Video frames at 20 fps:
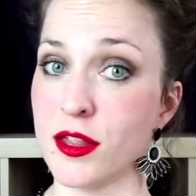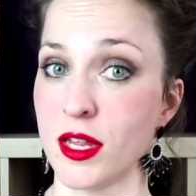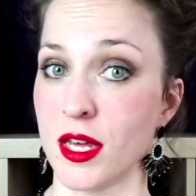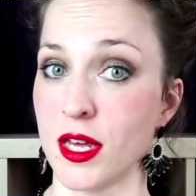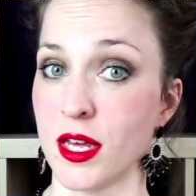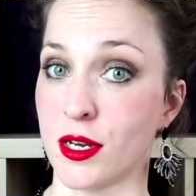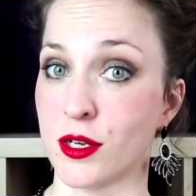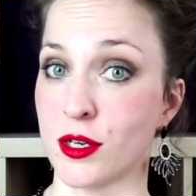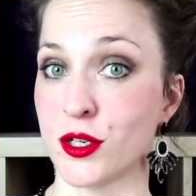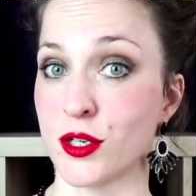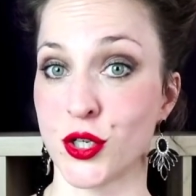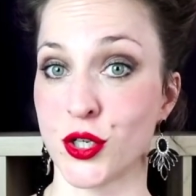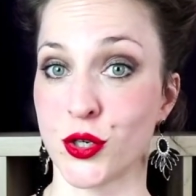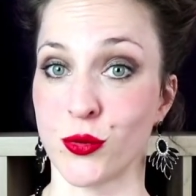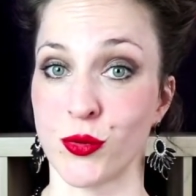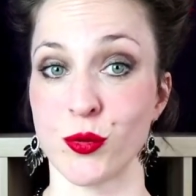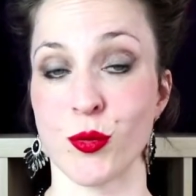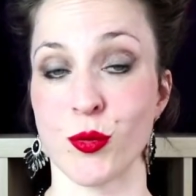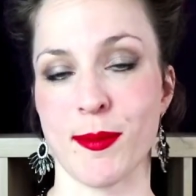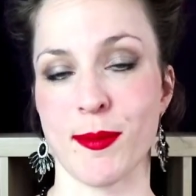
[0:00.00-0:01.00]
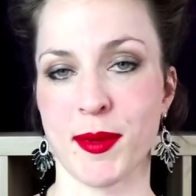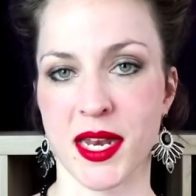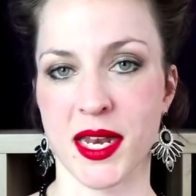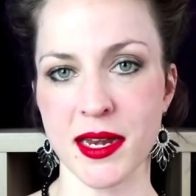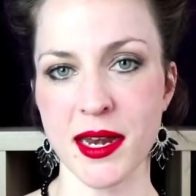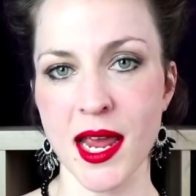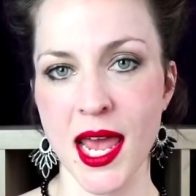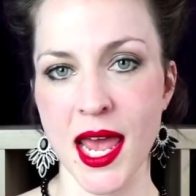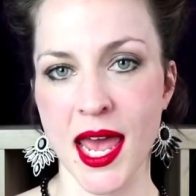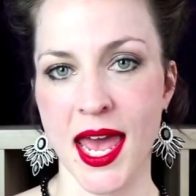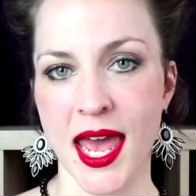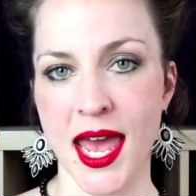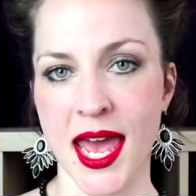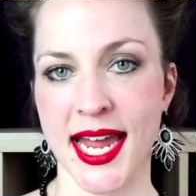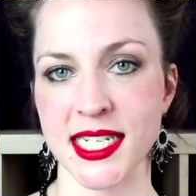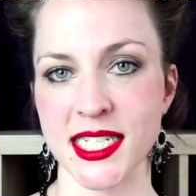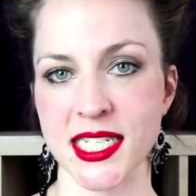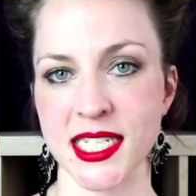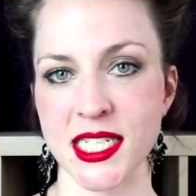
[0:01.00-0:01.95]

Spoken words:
to do with women, and are simply